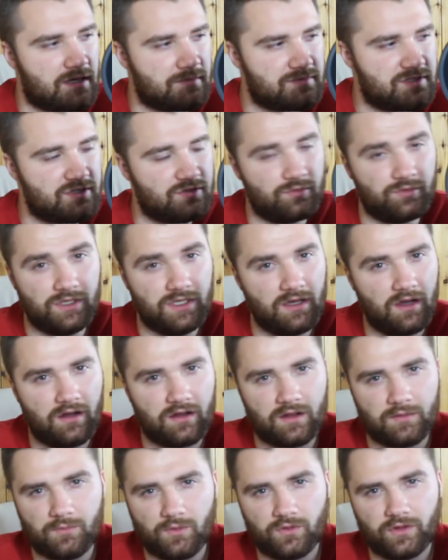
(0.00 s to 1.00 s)
I'm still
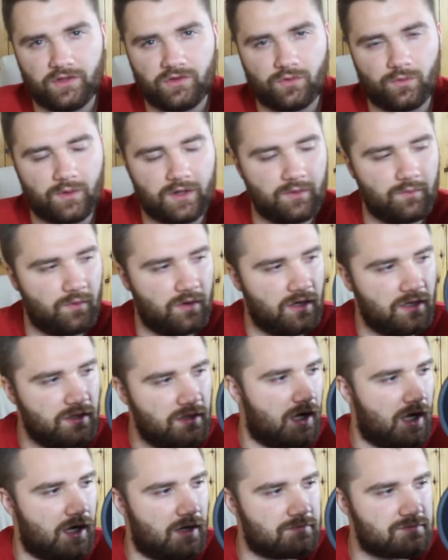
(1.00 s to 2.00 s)
young. I'm only
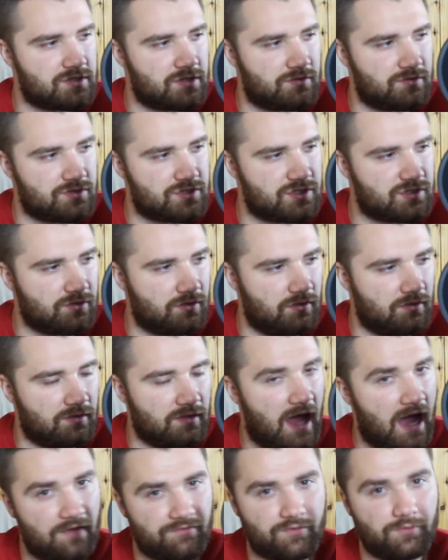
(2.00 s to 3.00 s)
21. Um, so there's still a
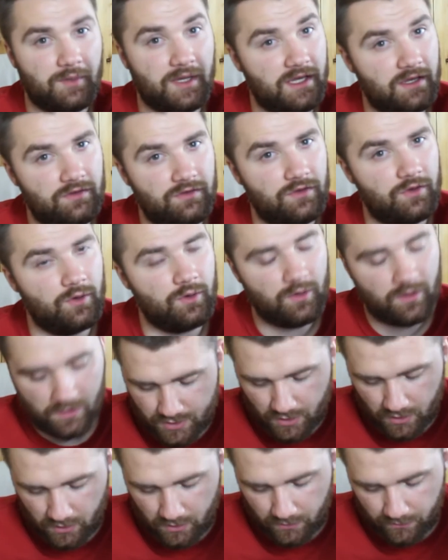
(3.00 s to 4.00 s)
lot for me to do.
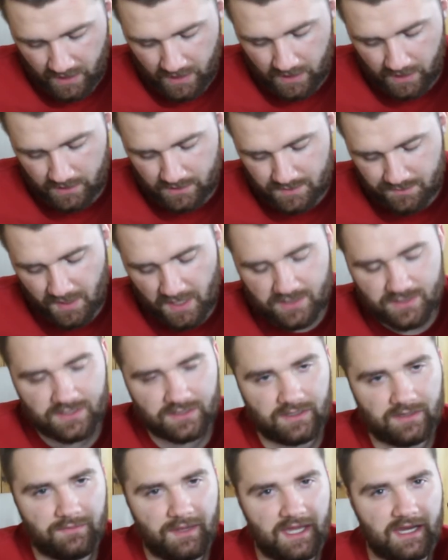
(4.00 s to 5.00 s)
So, and
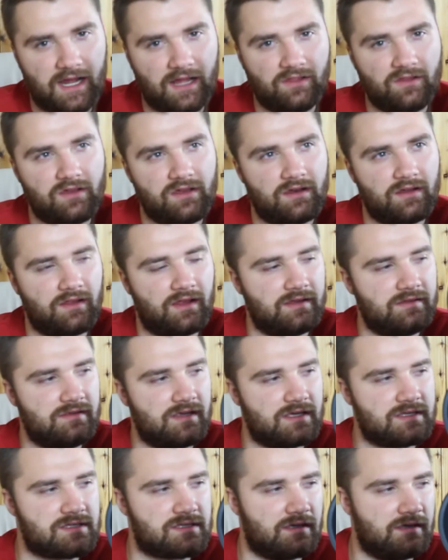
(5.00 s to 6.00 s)
especially, man, I look at it like
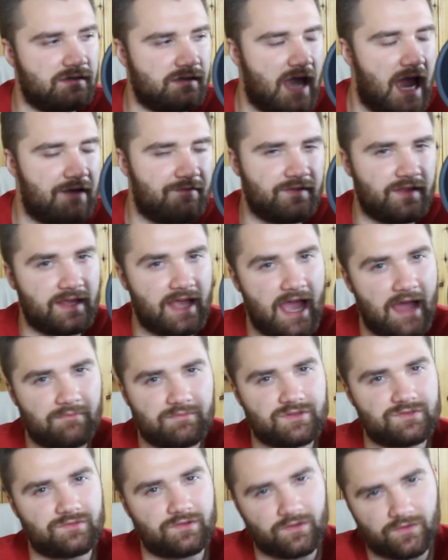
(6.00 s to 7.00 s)
this like everything
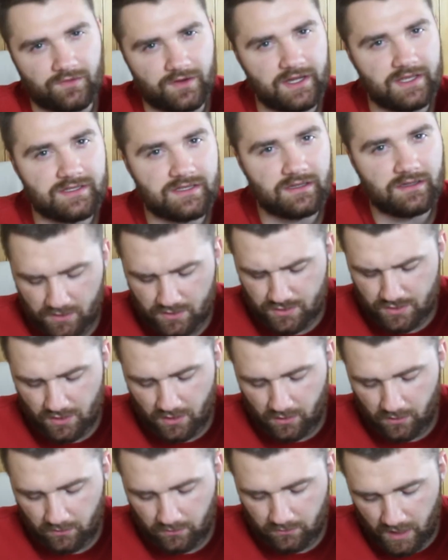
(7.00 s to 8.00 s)
happens comes for a reason.
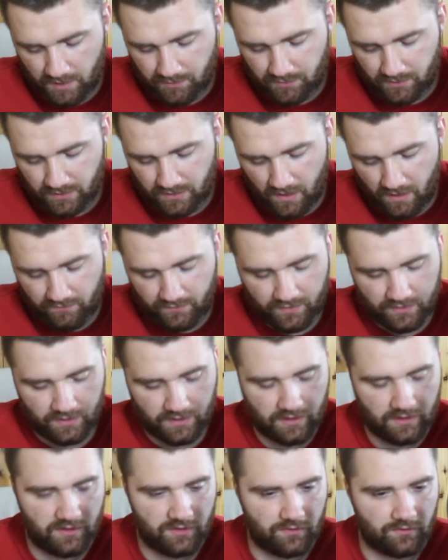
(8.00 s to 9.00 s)
So I believe
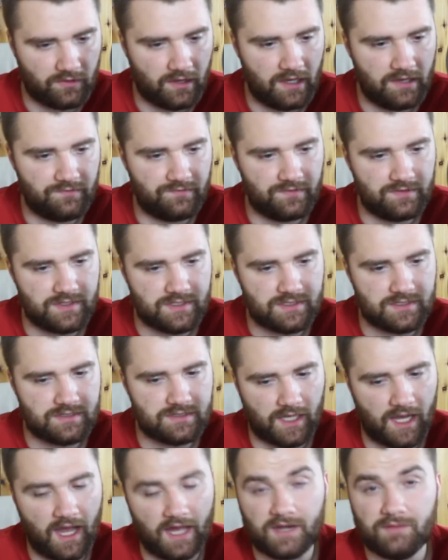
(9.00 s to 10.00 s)
everything in your life
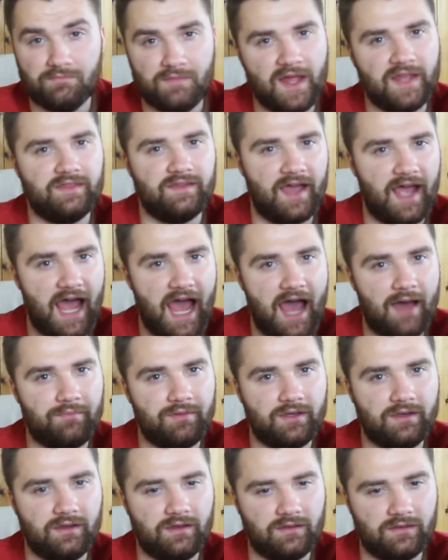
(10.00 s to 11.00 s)
is kind of meant to
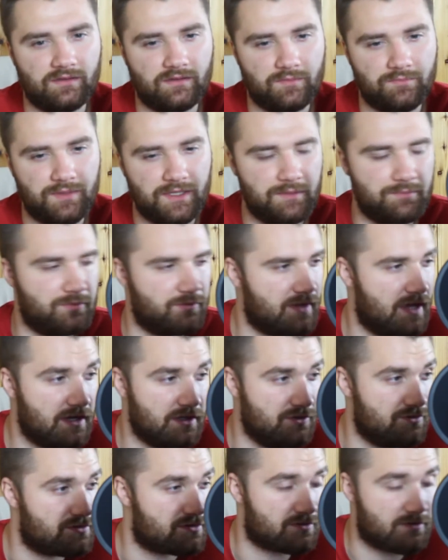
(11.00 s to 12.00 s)
happen, and the people
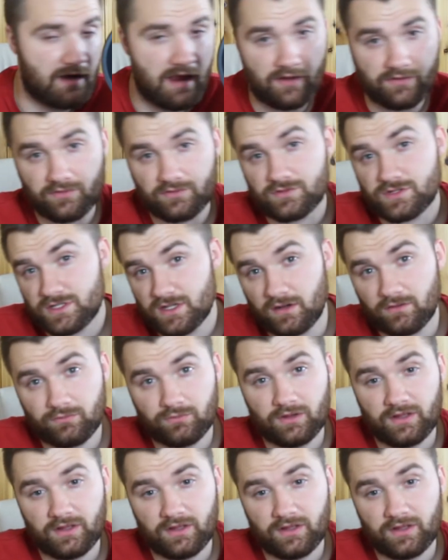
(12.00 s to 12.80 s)
that you surround yourself